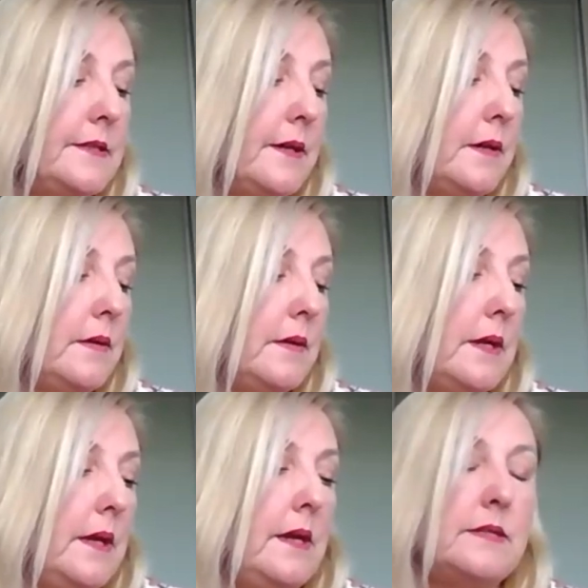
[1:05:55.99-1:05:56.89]

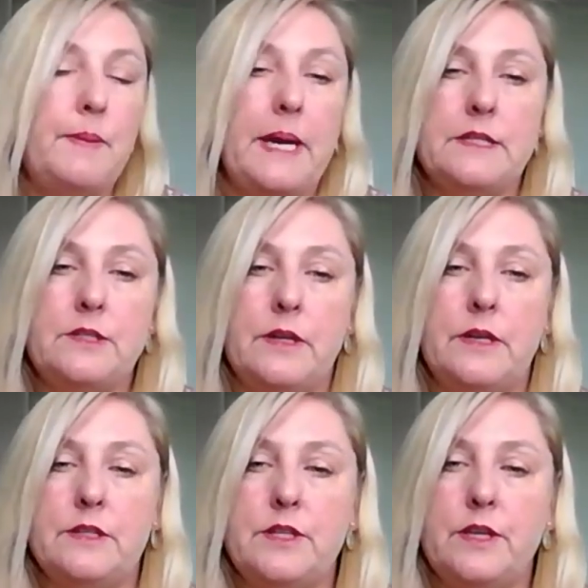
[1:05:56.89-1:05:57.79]
it is based
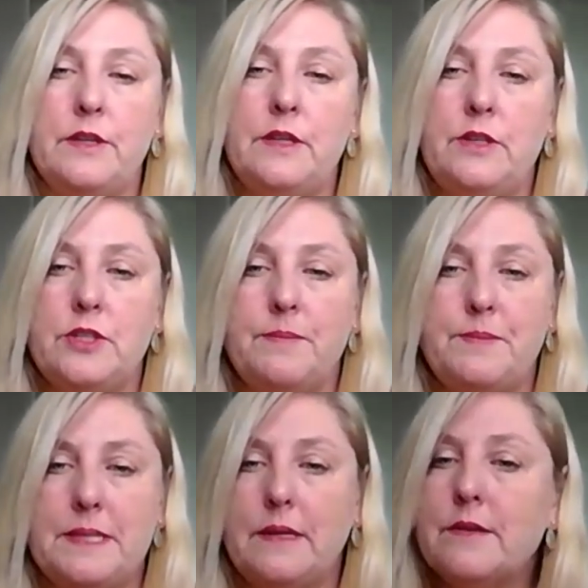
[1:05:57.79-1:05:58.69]
on, so the
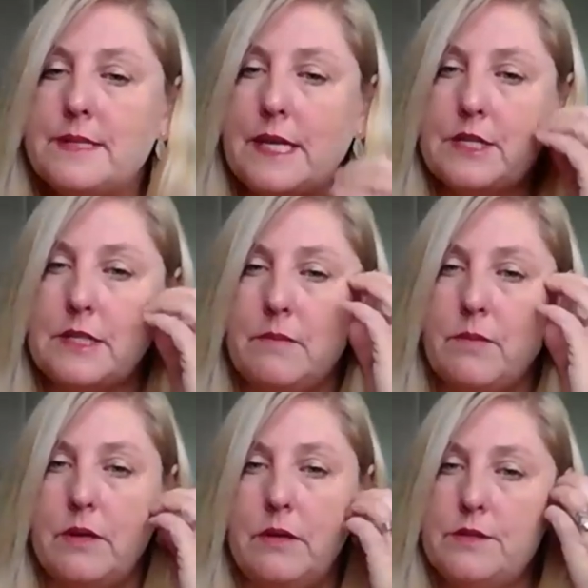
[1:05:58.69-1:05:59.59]
JobSeeker is actually
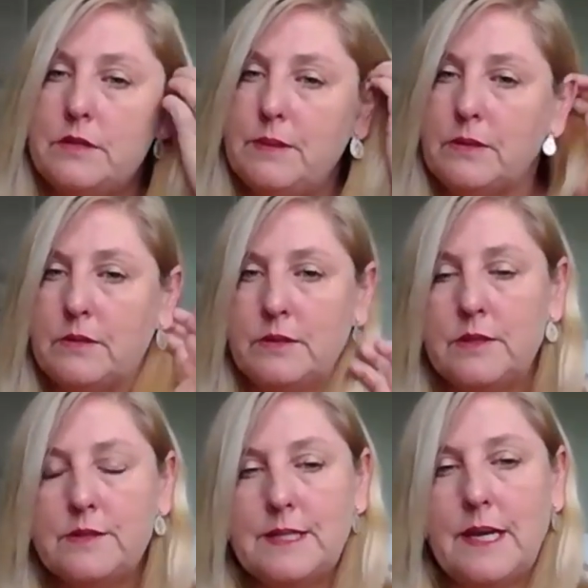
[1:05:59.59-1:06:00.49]
what used to be called
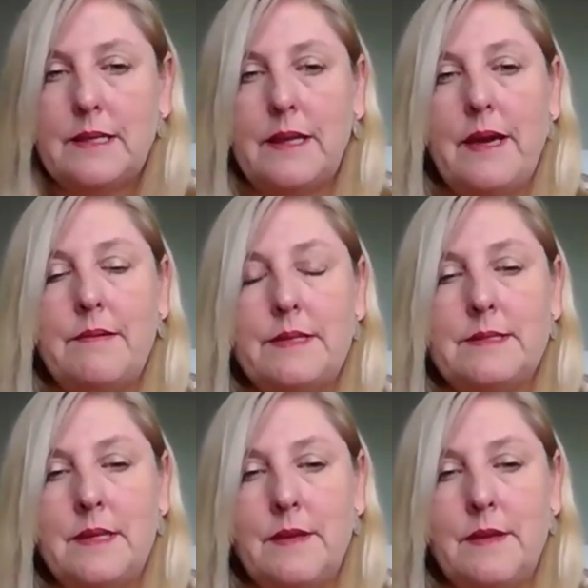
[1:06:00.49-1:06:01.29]
New Start Allowance. They've